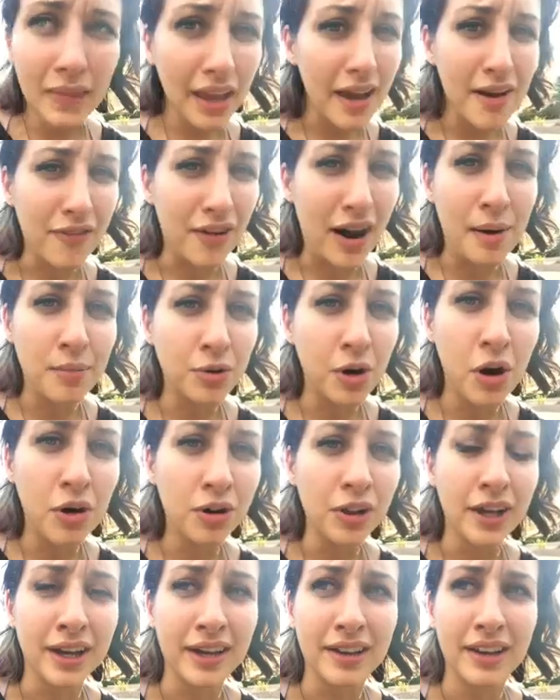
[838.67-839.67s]
if I'm
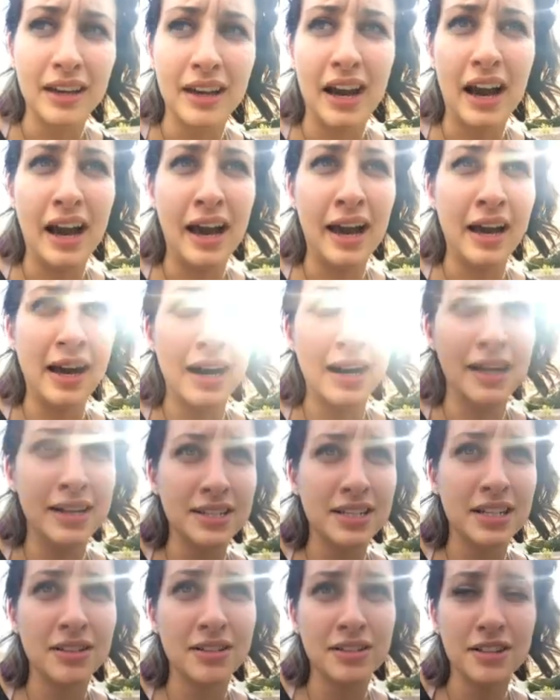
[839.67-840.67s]
rolling
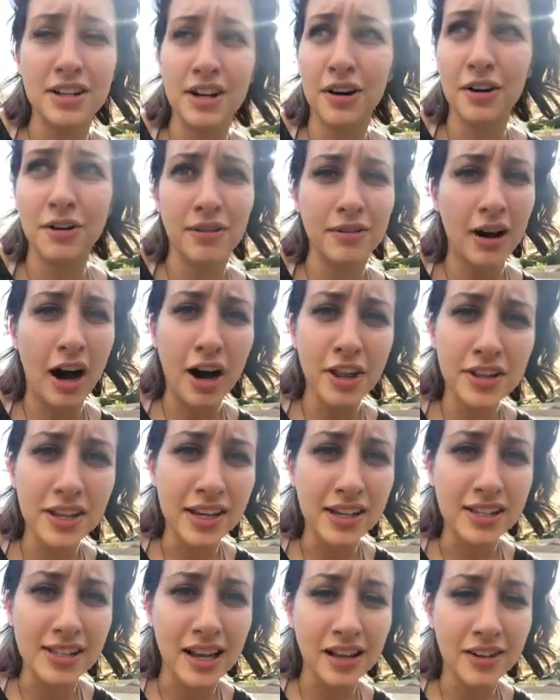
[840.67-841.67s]
and, you know, on the
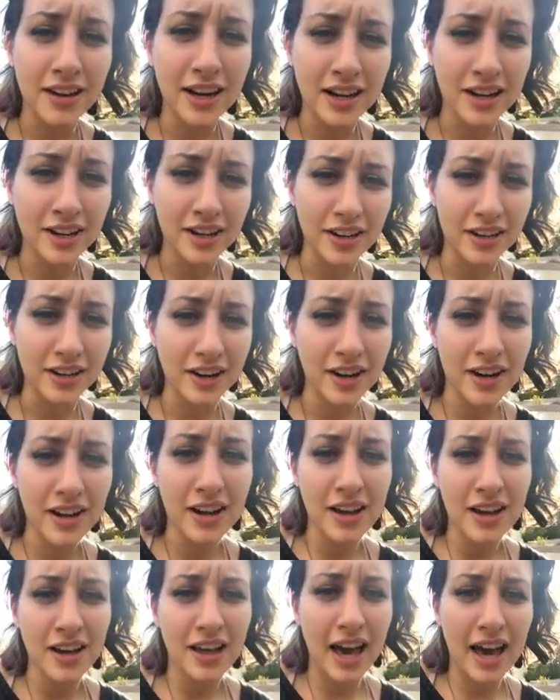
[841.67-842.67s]
accelerator
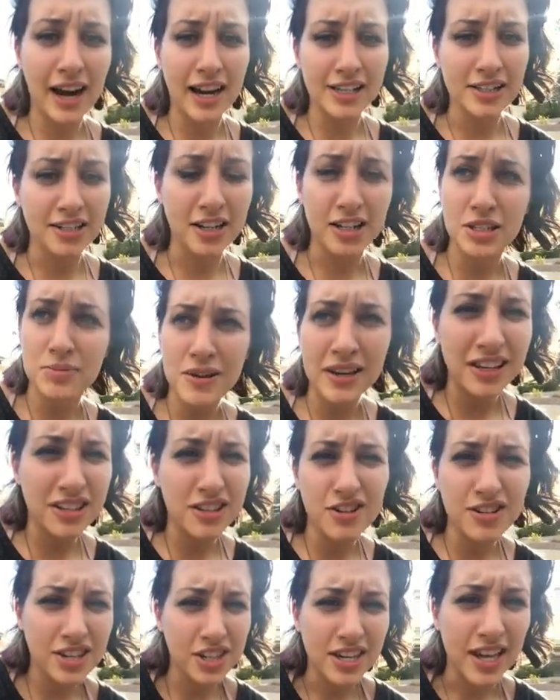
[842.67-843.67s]
and I start speaking,
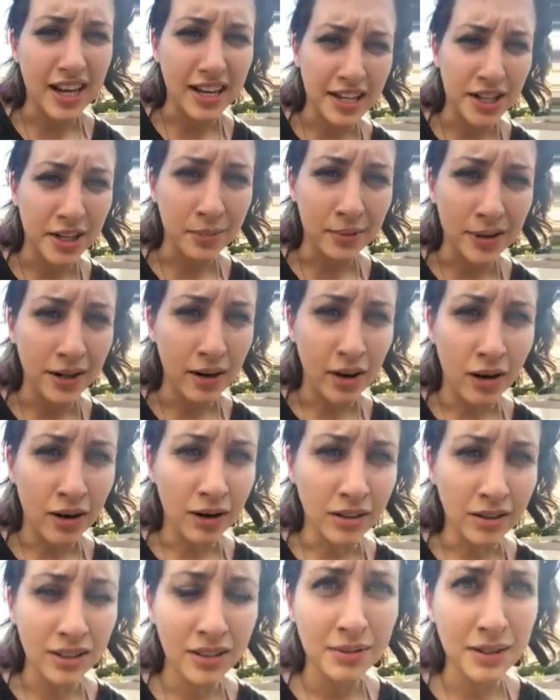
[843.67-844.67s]
you just can't hear me at
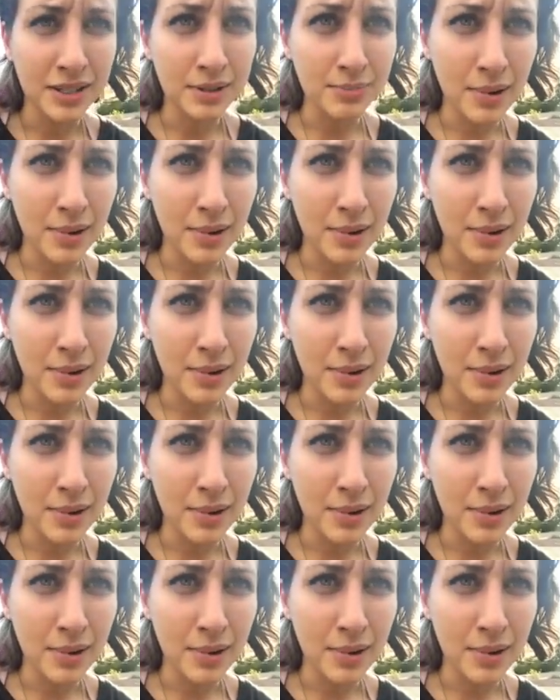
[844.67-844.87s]
all because